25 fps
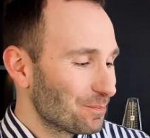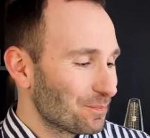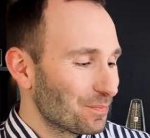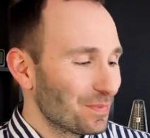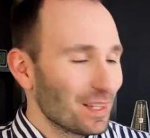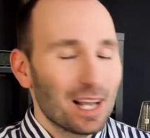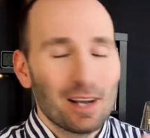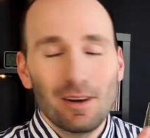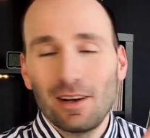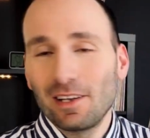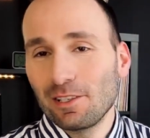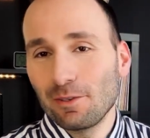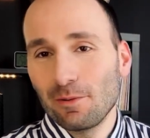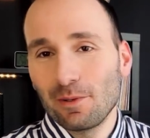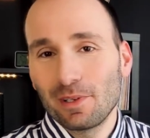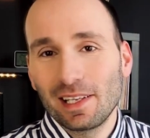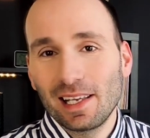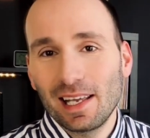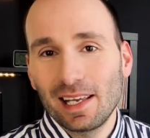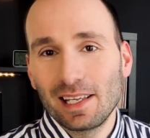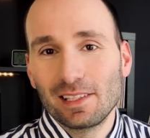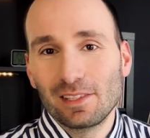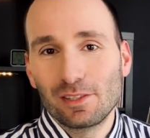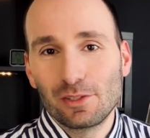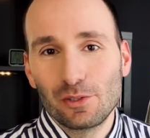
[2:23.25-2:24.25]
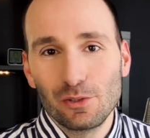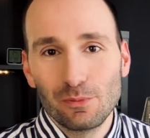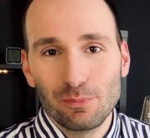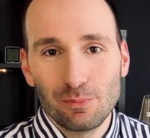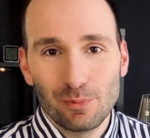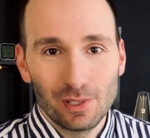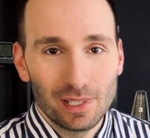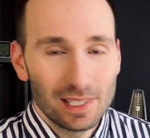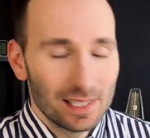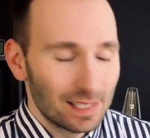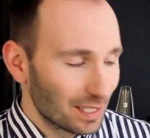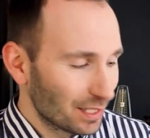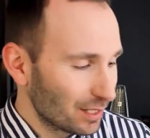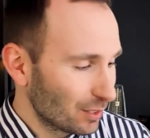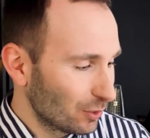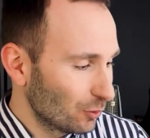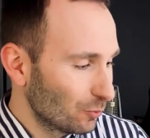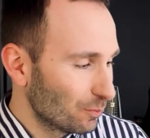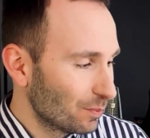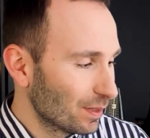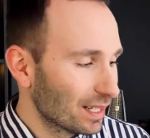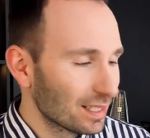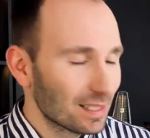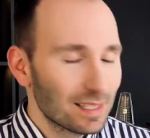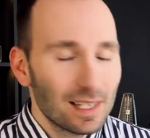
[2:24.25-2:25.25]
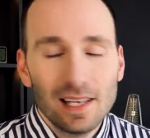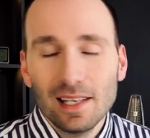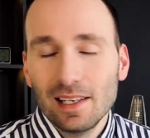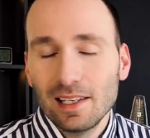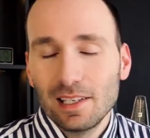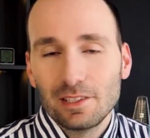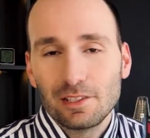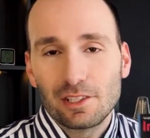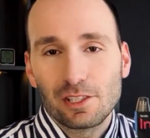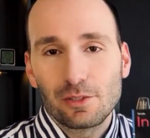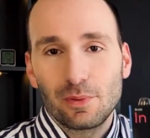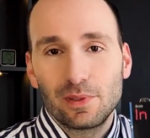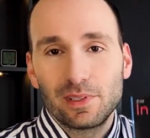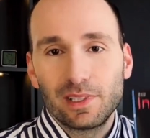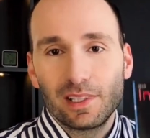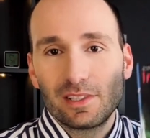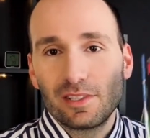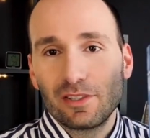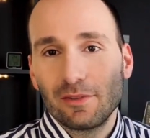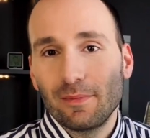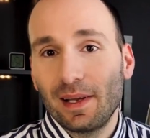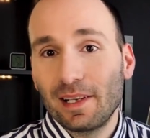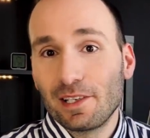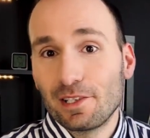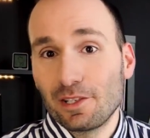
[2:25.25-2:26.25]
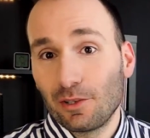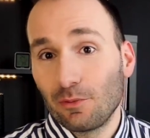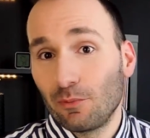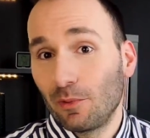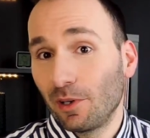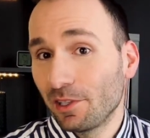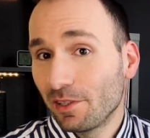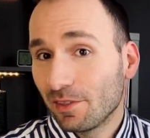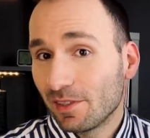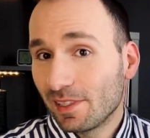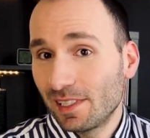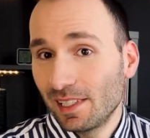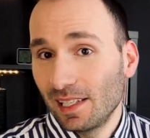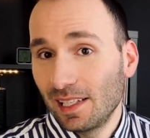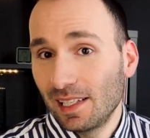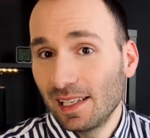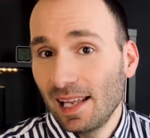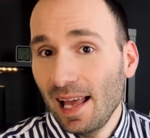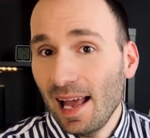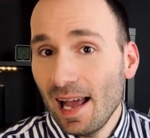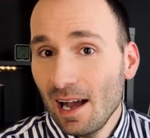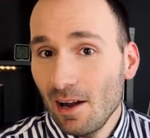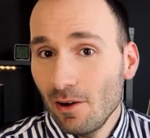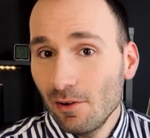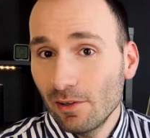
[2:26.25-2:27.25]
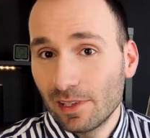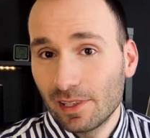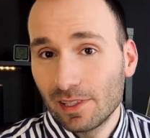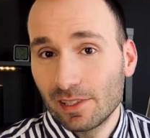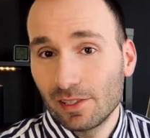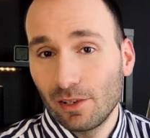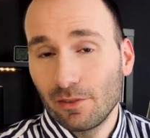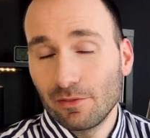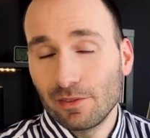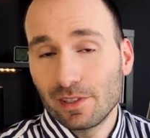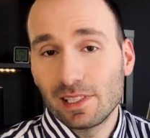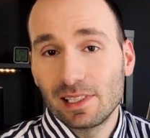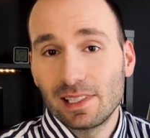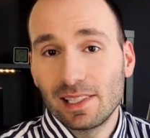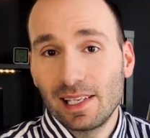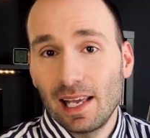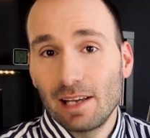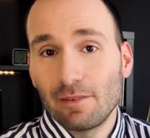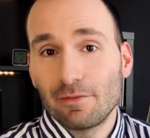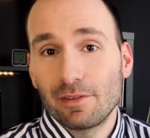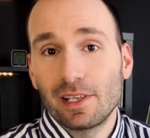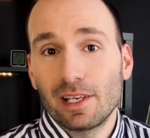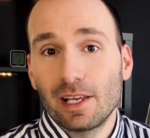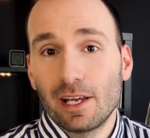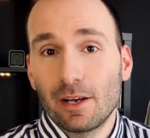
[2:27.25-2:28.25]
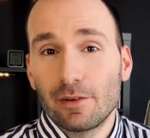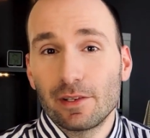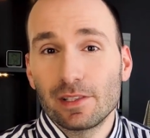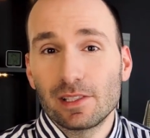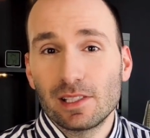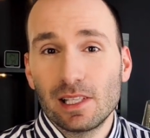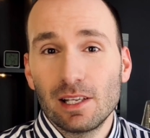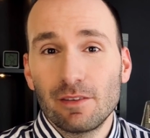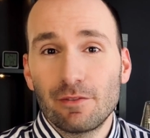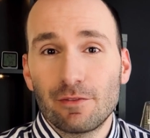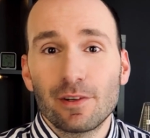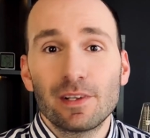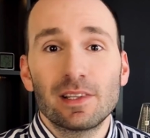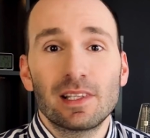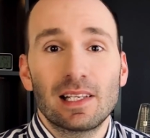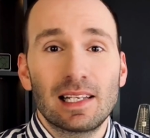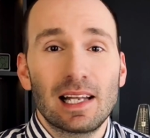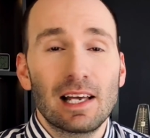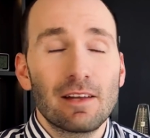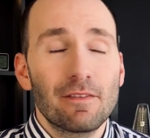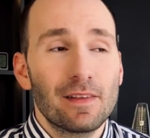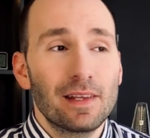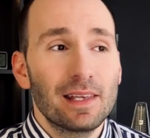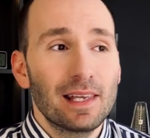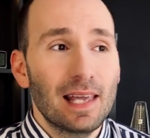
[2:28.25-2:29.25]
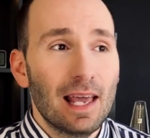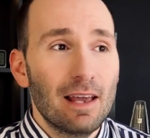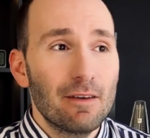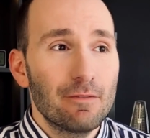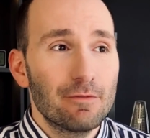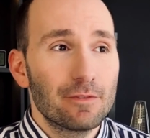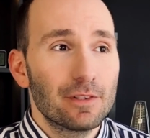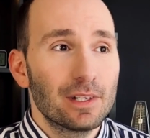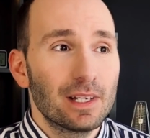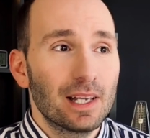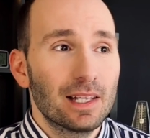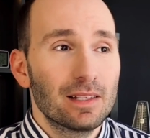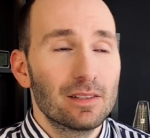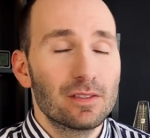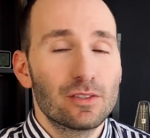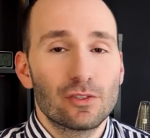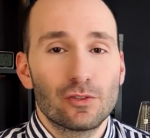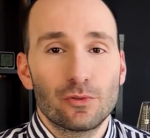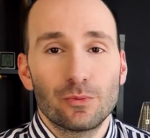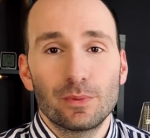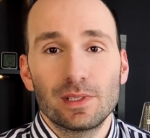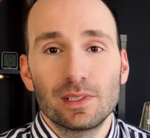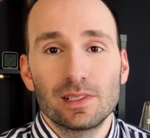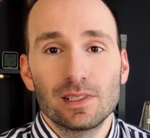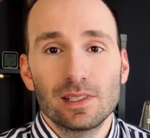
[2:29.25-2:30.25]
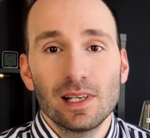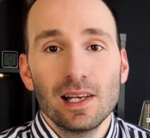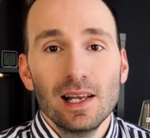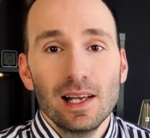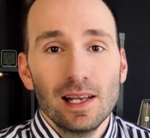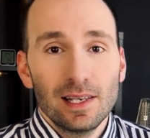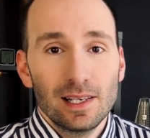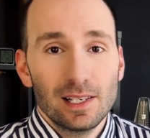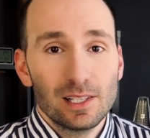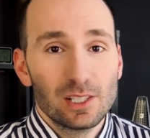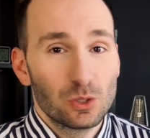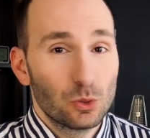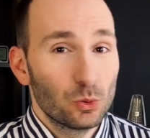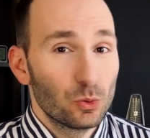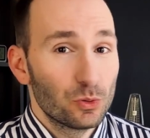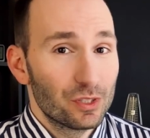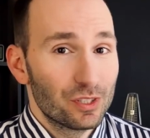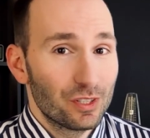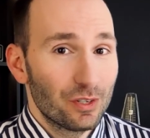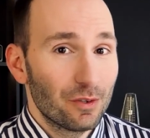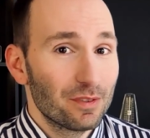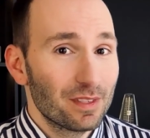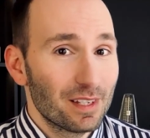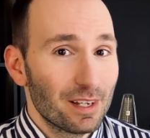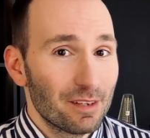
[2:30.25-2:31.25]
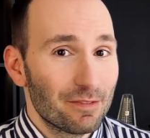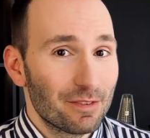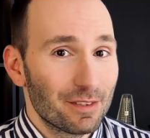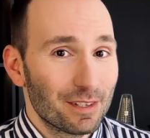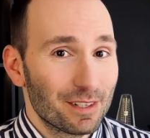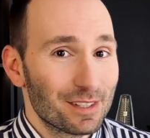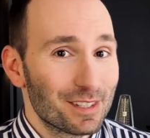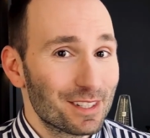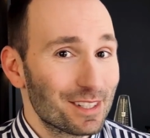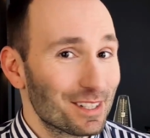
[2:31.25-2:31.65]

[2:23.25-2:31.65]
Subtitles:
Now, I don't want to get into too political, but just wanted to mention what you see now, because obviously every year is different, and I think every instrument is also different.